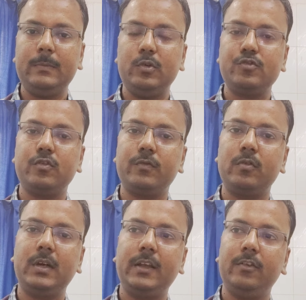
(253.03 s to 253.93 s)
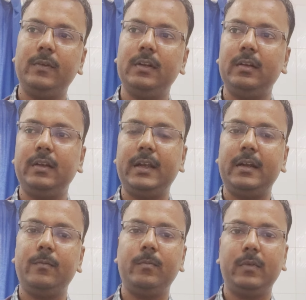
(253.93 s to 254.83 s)
Most of you guys will
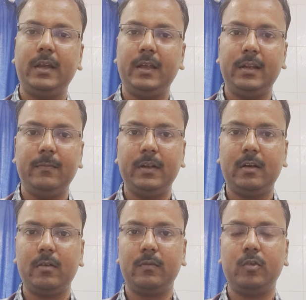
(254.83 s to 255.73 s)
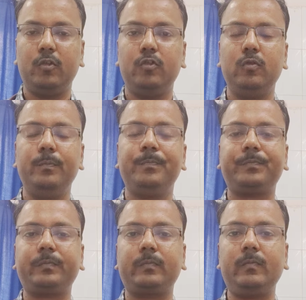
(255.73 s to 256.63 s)
get any one out of those 2.
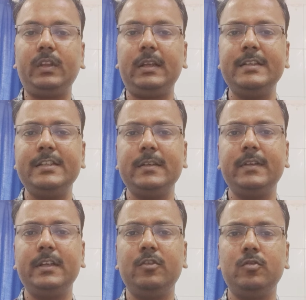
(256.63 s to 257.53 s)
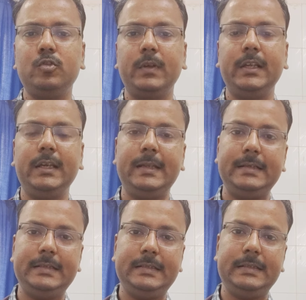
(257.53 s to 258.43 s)
And CVS usually
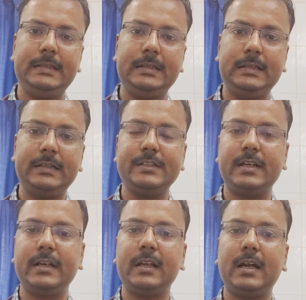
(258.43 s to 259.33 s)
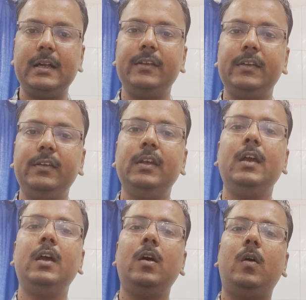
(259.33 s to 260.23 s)
any congenital heart disease
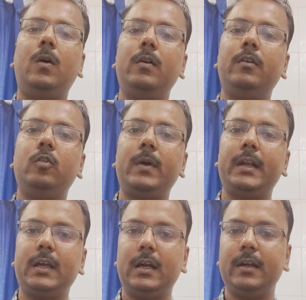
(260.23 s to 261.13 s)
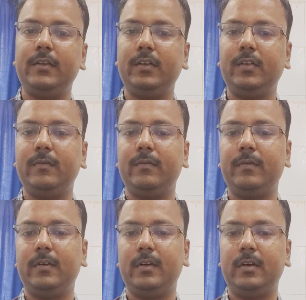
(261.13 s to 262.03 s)
or rheumatic heart disease if
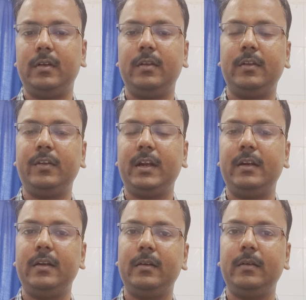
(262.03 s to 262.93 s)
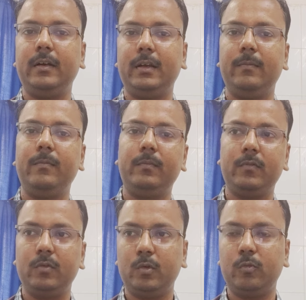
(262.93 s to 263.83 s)
the center have
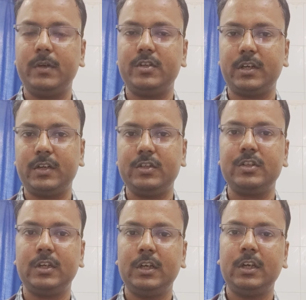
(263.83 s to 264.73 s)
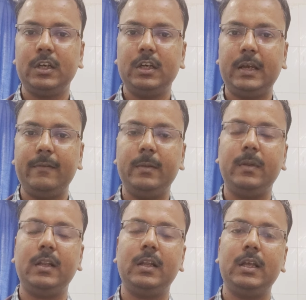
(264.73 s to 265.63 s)
those patients
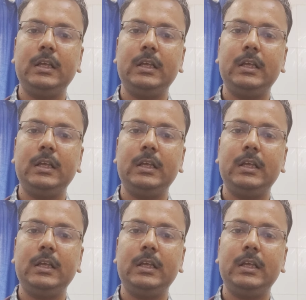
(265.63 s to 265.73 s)
available.